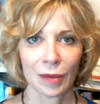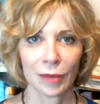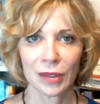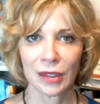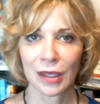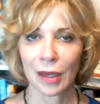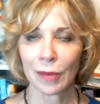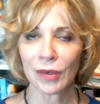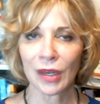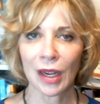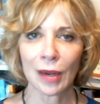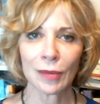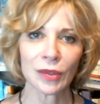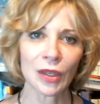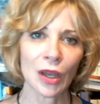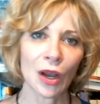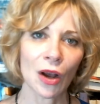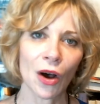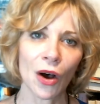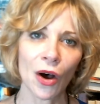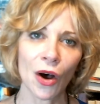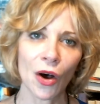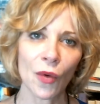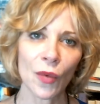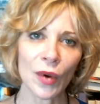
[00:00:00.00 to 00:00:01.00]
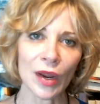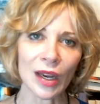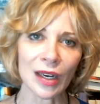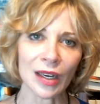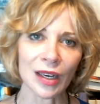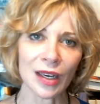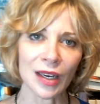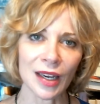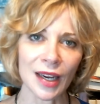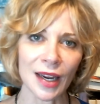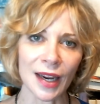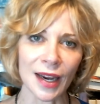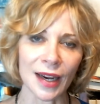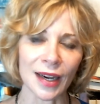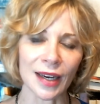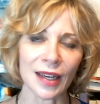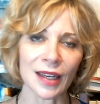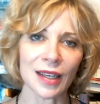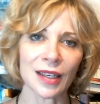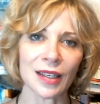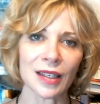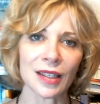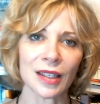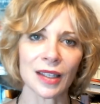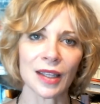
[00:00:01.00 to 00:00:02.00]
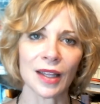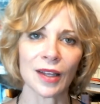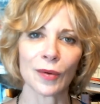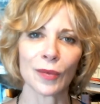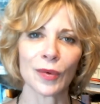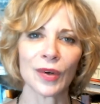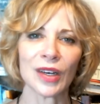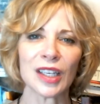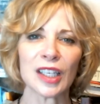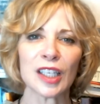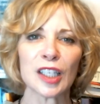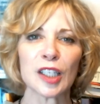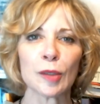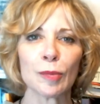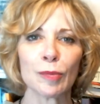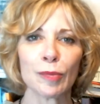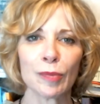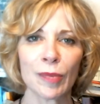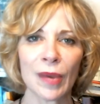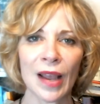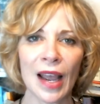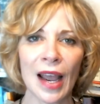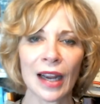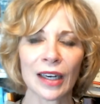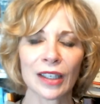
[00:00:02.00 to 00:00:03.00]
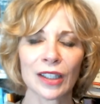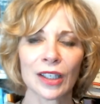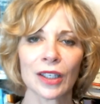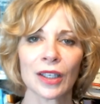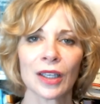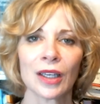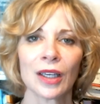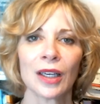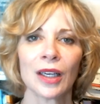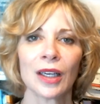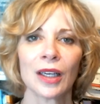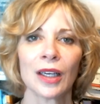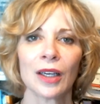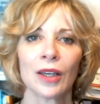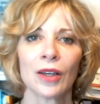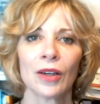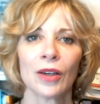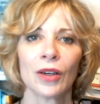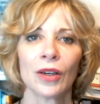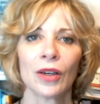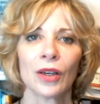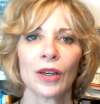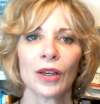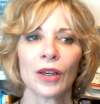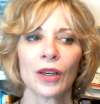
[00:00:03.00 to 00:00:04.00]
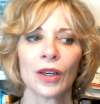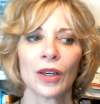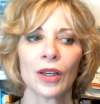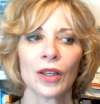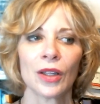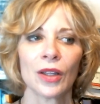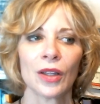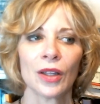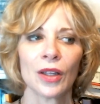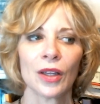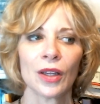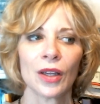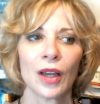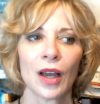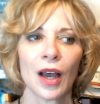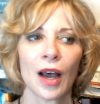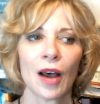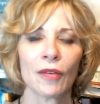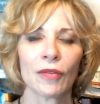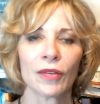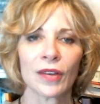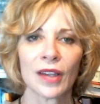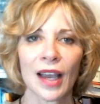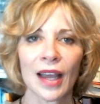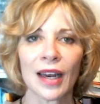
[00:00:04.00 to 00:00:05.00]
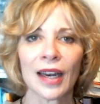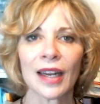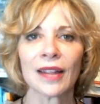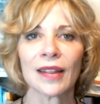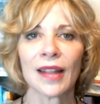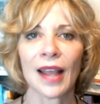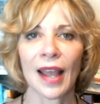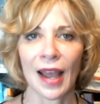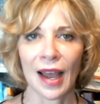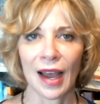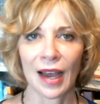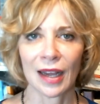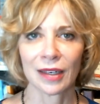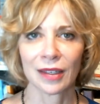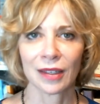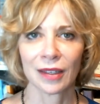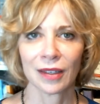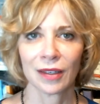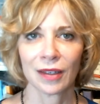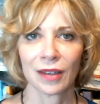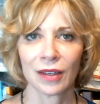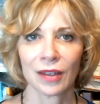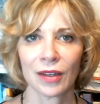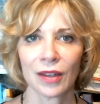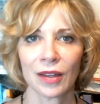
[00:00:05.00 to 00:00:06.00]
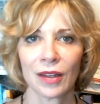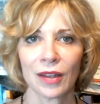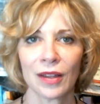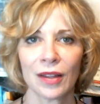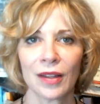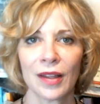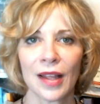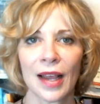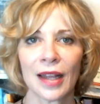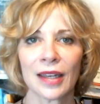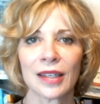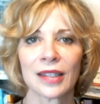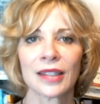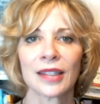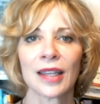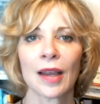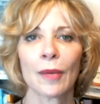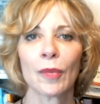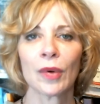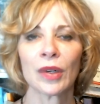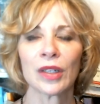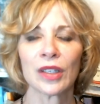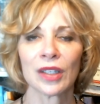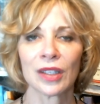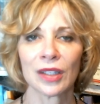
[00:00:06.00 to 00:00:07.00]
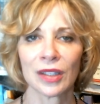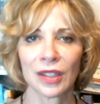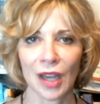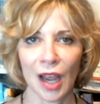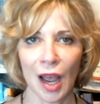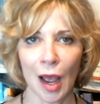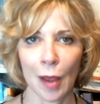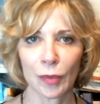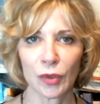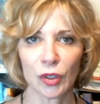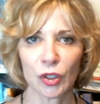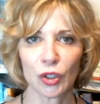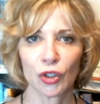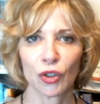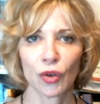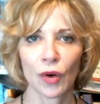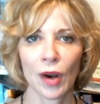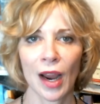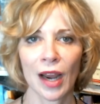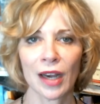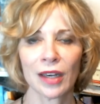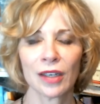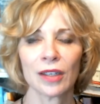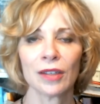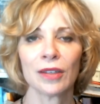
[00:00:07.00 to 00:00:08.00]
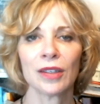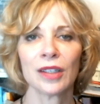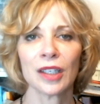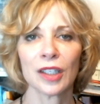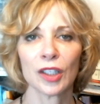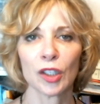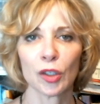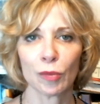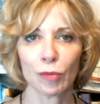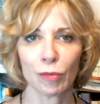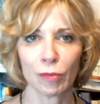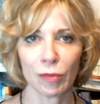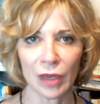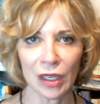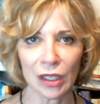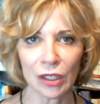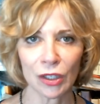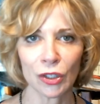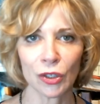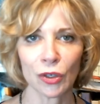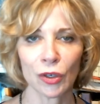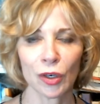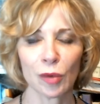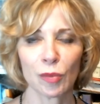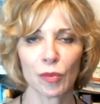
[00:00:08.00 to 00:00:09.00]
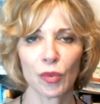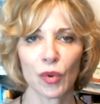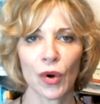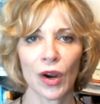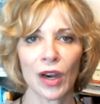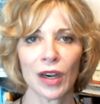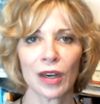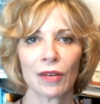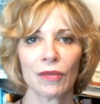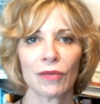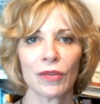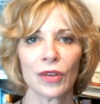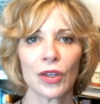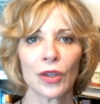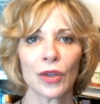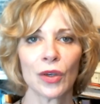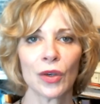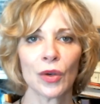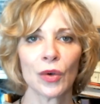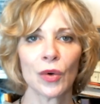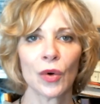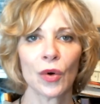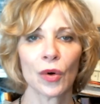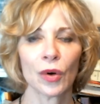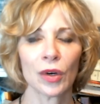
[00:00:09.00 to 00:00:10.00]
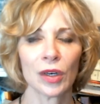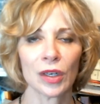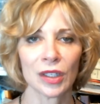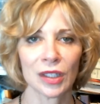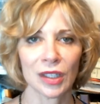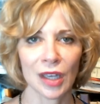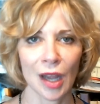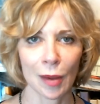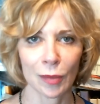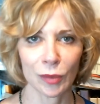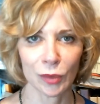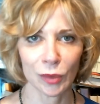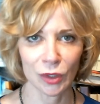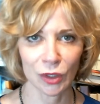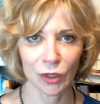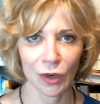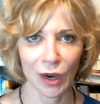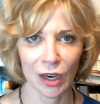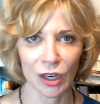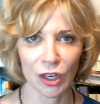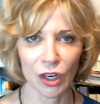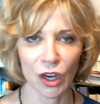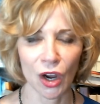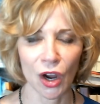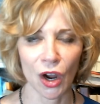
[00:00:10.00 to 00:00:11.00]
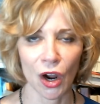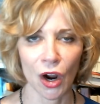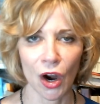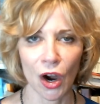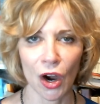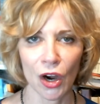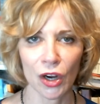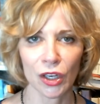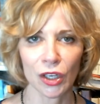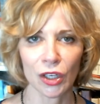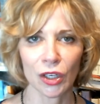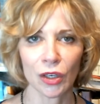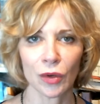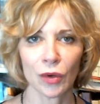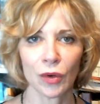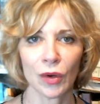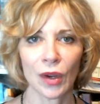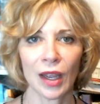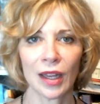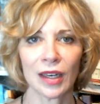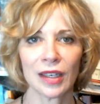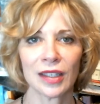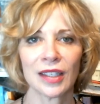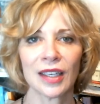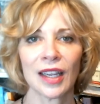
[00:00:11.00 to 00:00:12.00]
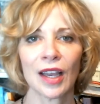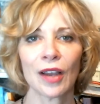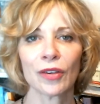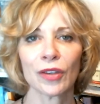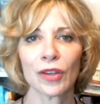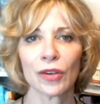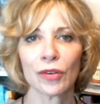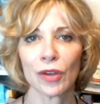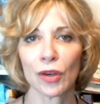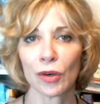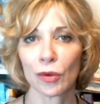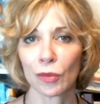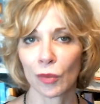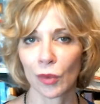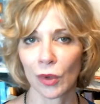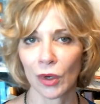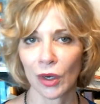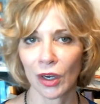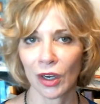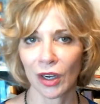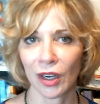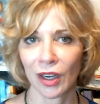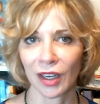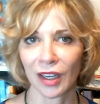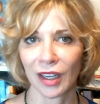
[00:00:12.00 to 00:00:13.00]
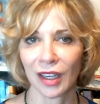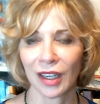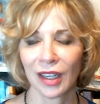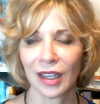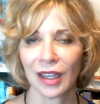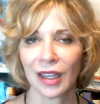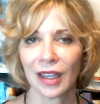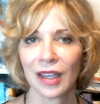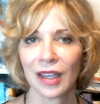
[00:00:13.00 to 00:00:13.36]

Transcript: Sometimes all we need is the respect of getting that someone stops trying to dismiss your point of view or stops trying to argue and tell you you're wrong.